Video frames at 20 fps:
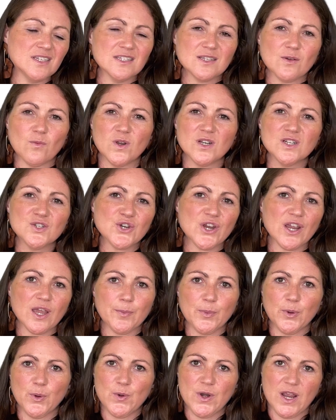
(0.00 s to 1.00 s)
a one-trick
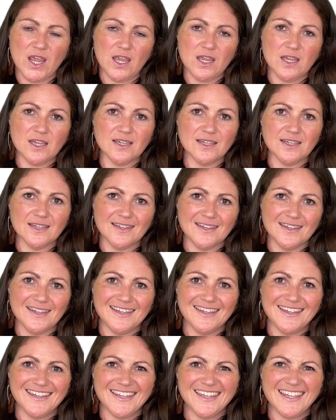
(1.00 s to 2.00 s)
pony,
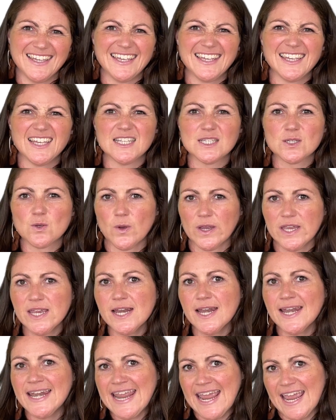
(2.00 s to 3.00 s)
it's quite
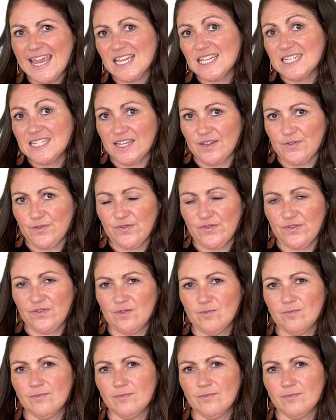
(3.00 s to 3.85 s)
negative.